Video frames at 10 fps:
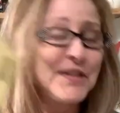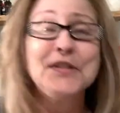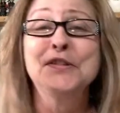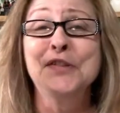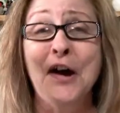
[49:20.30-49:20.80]

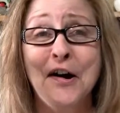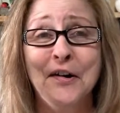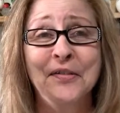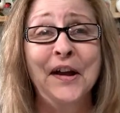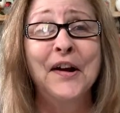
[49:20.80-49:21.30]

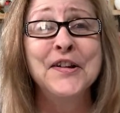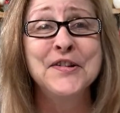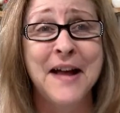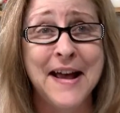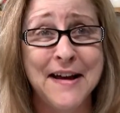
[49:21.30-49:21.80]
so there
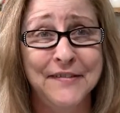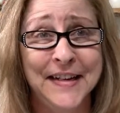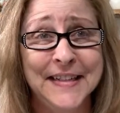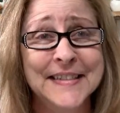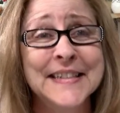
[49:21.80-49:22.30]
you have
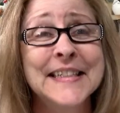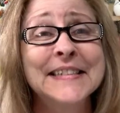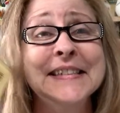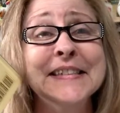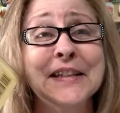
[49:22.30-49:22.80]
it.
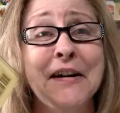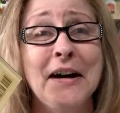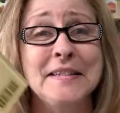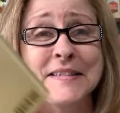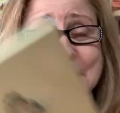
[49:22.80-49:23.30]
This is
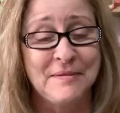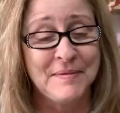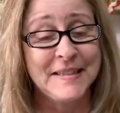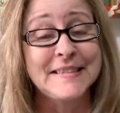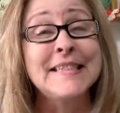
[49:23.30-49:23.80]
awesome.
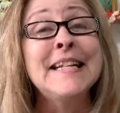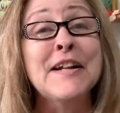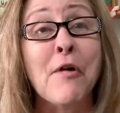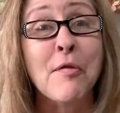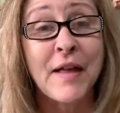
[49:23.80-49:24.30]
Isn't it
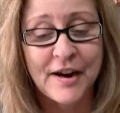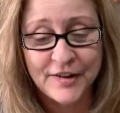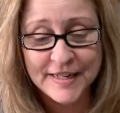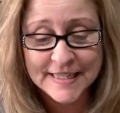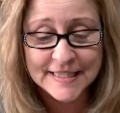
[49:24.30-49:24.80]

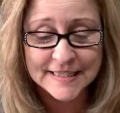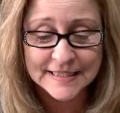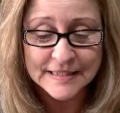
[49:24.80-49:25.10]
hilarious?